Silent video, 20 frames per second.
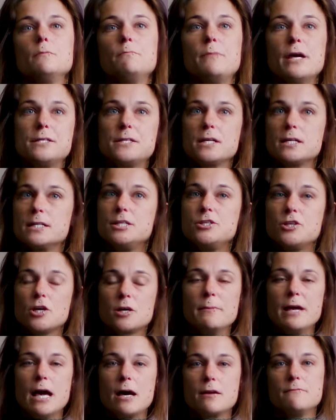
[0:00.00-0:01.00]
basically
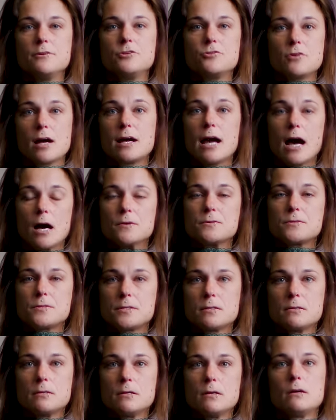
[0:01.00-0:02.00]
took me out of a drug
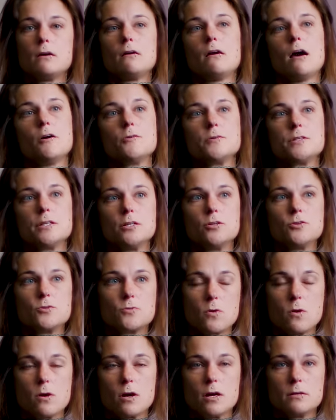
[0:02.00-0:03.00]
house. I was in a
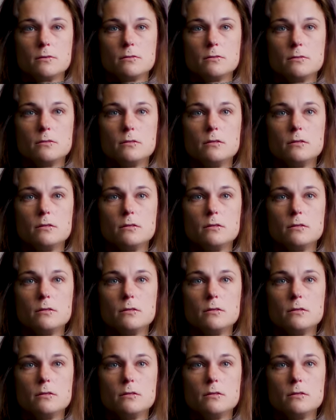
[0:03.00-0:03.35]
drawer.